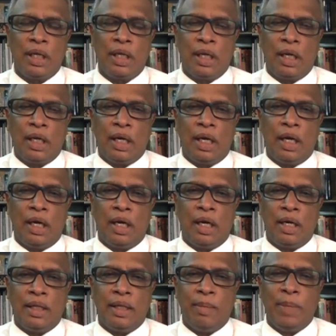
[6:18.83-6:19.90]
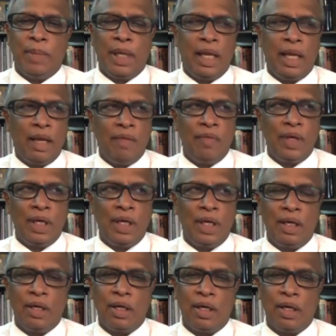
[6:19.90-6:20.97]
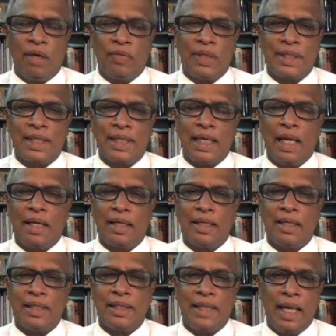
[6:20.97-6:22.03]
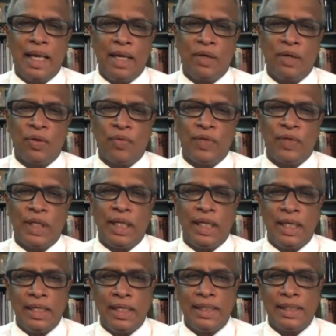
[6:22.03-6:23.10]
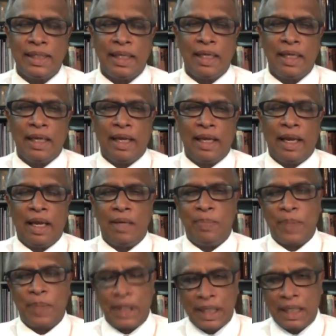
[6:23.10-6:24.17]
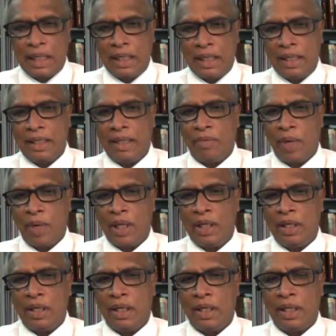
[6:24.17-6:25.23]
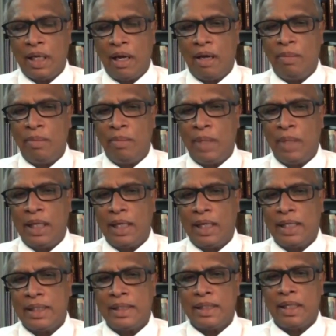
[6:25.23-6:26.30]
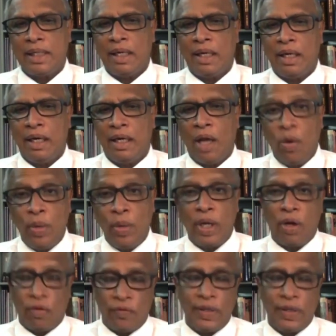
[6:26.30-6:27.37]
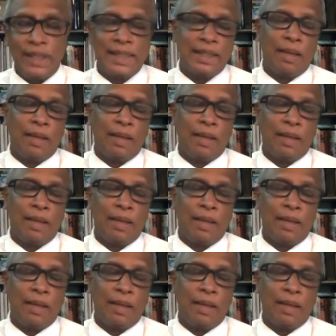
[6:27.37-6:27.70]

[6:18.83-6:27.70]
the behavior of the Sri Lankan state over the years, and particularly the government that is now in office,